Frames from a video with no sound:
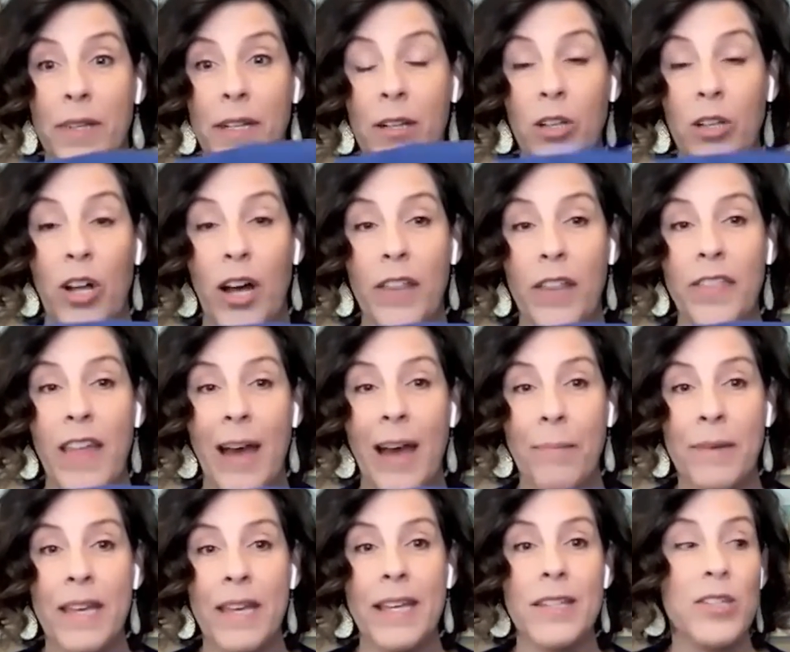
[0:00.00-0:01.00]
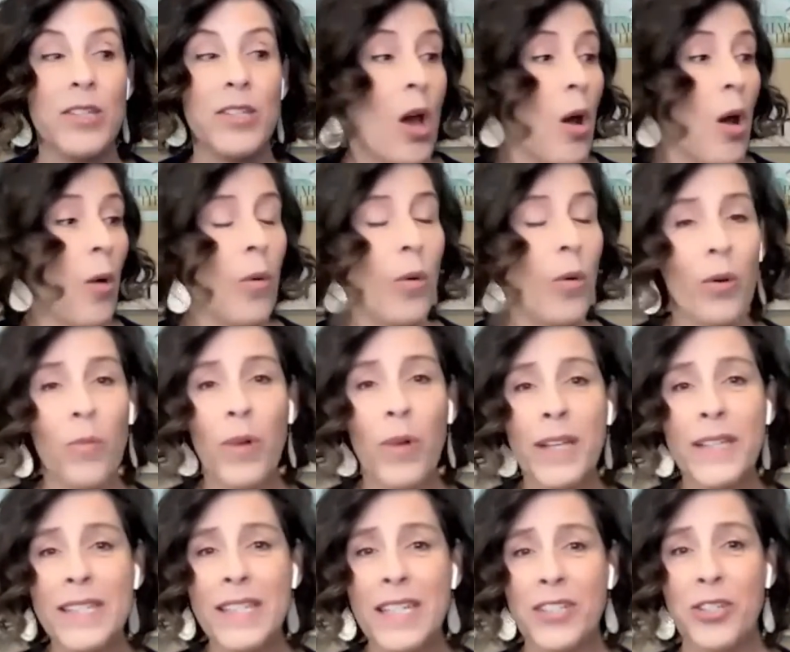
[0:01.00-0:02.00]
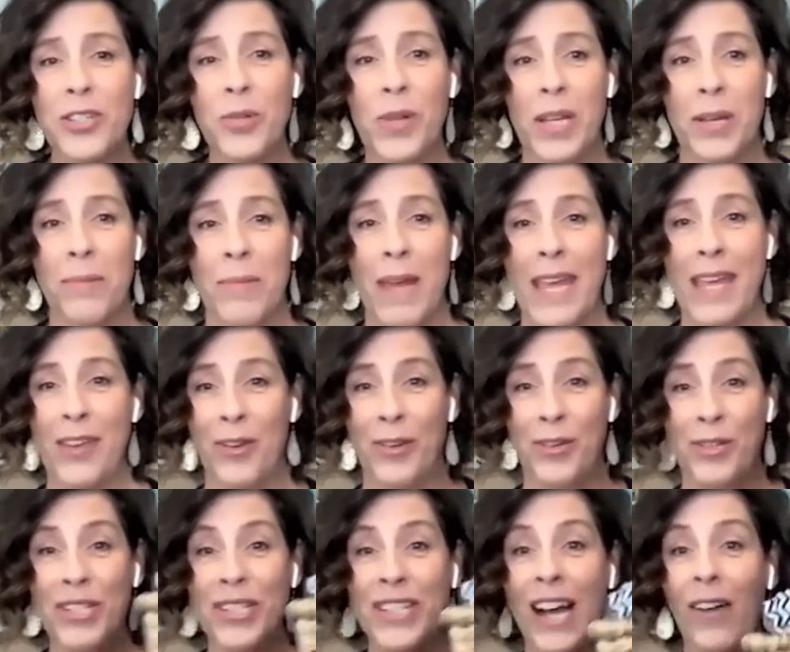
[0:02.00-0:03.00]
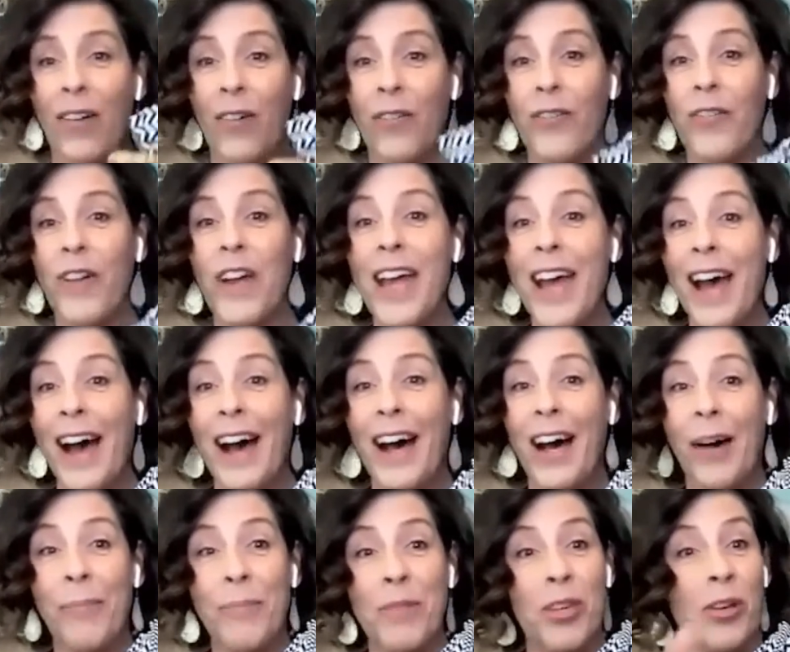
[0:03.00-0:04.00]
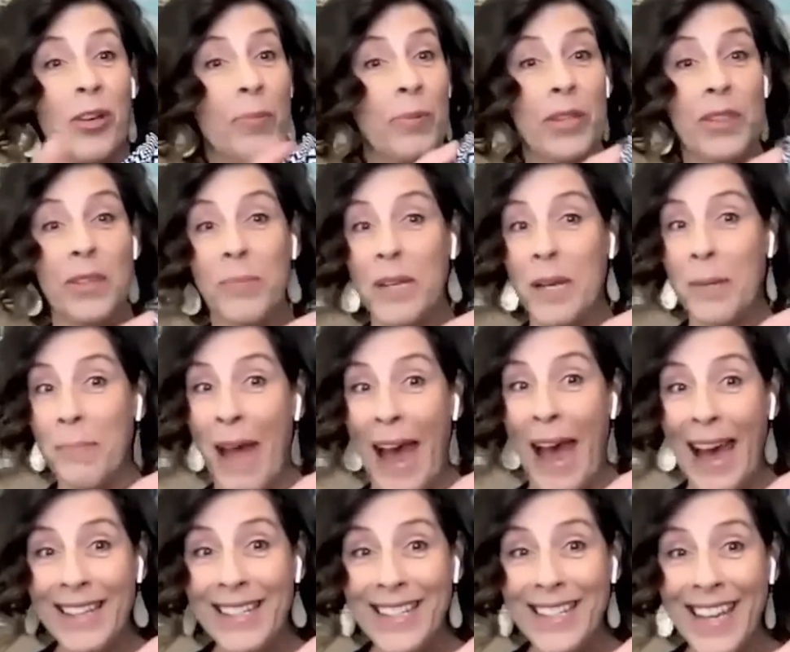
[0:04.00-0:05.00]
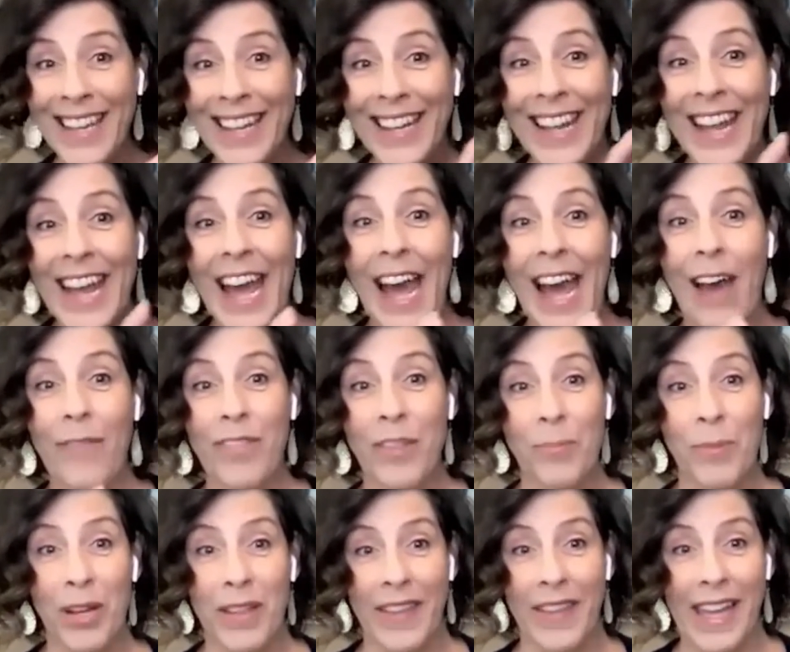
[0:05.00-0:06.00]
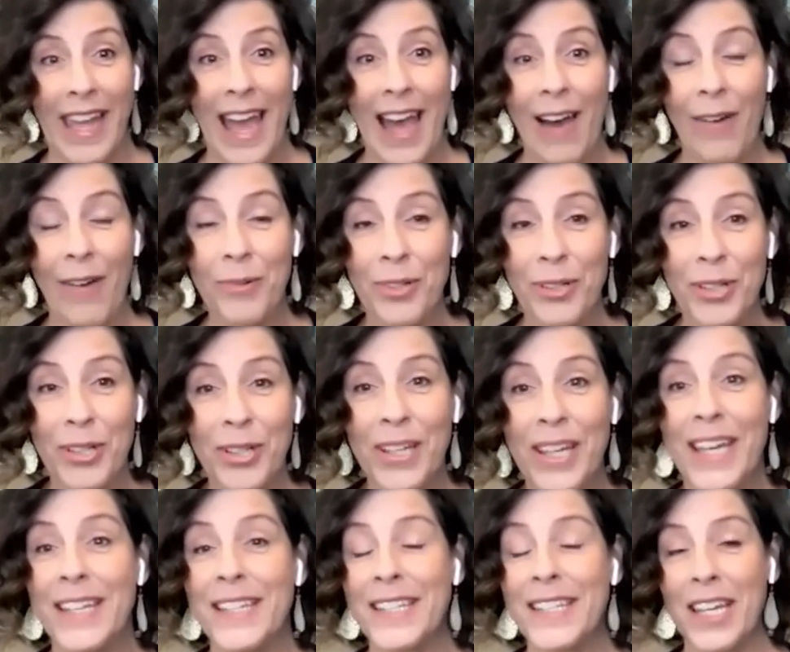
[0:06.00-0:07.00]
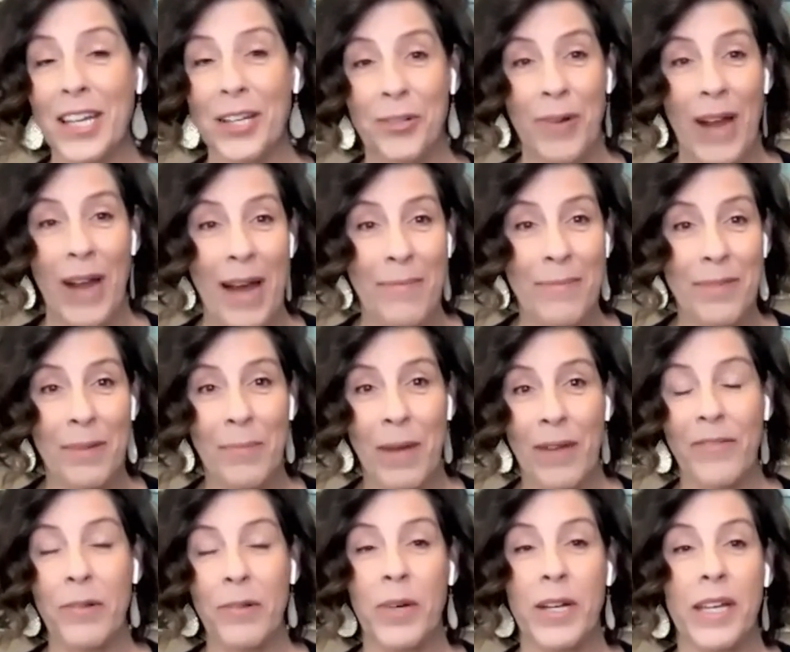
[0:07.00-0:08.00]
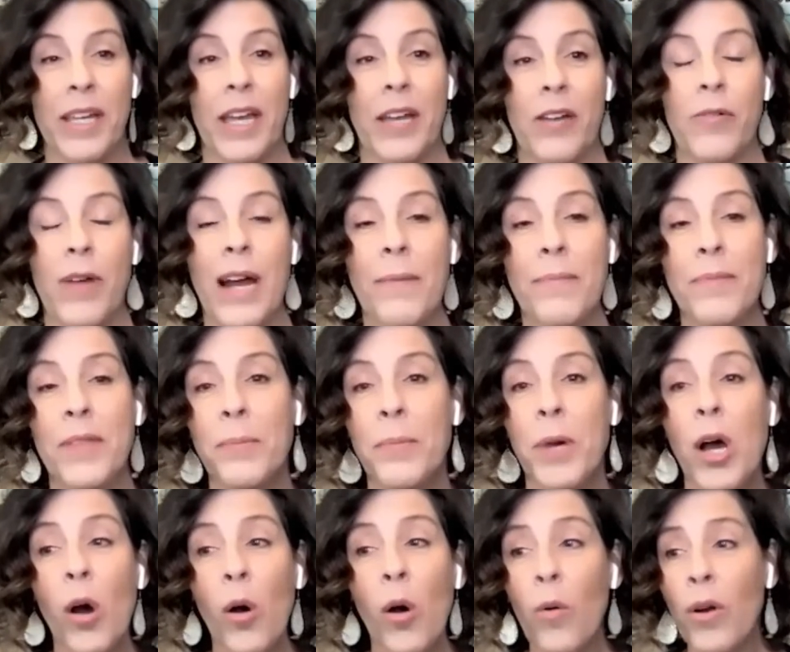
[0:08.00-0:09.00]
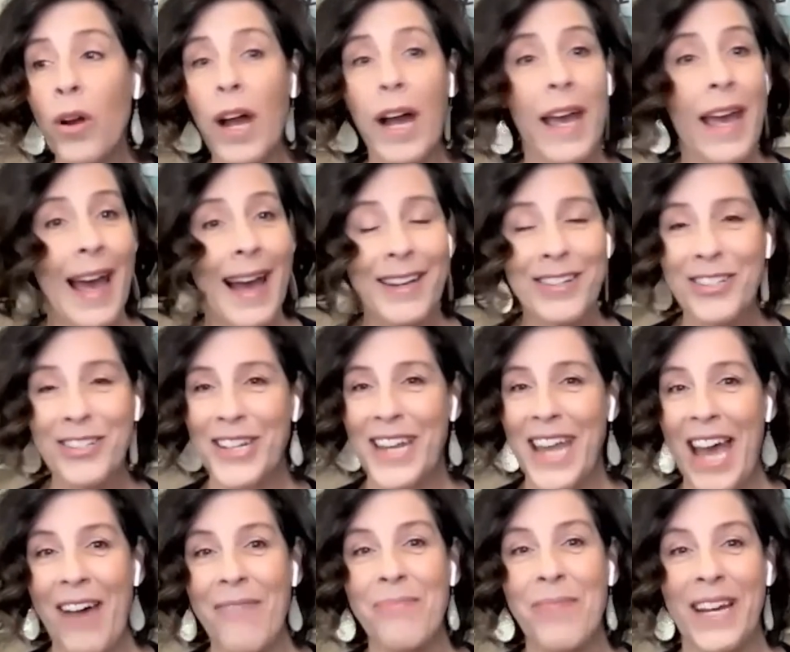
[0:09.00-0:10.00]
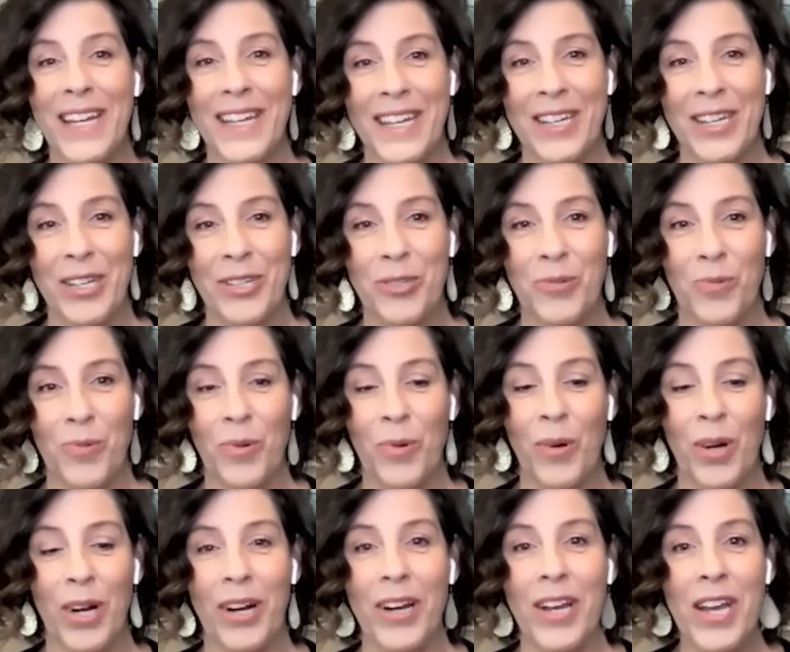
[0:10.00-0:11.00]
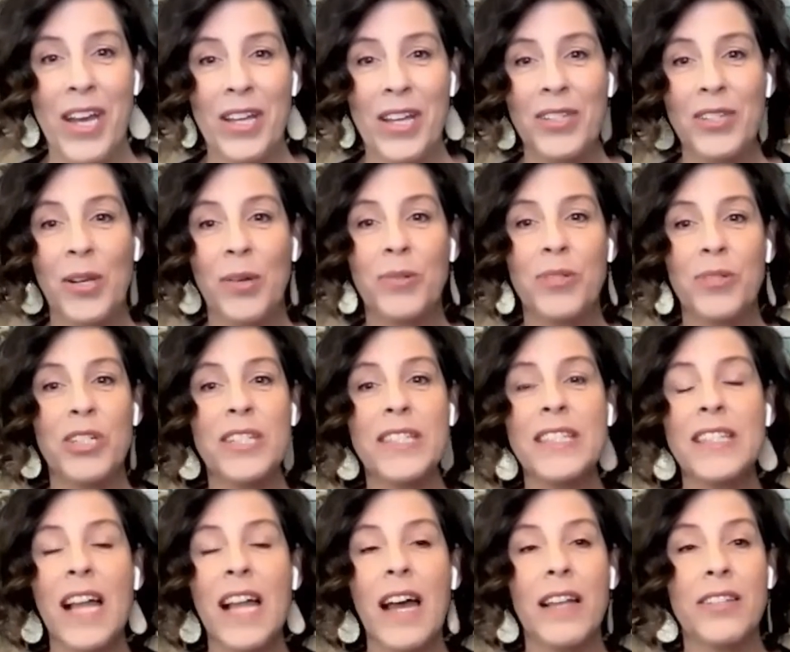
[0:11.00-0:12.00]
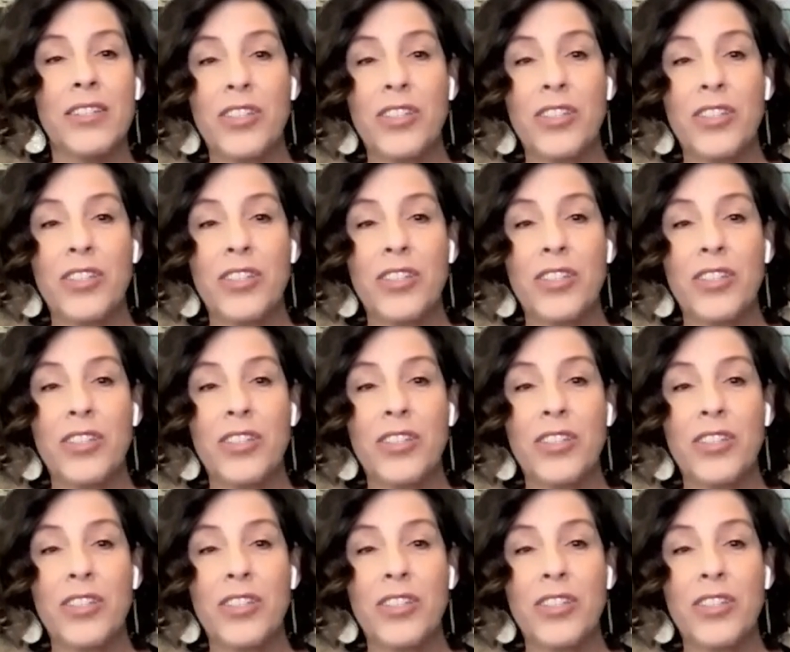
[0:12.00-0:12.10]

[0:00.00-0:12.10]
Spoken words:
cloth napkins or ones that you can make yourself. You can put them in a basket, have them on the counter, kids can grab them, everyone can grab them, or I actually have mine in a drawer. So just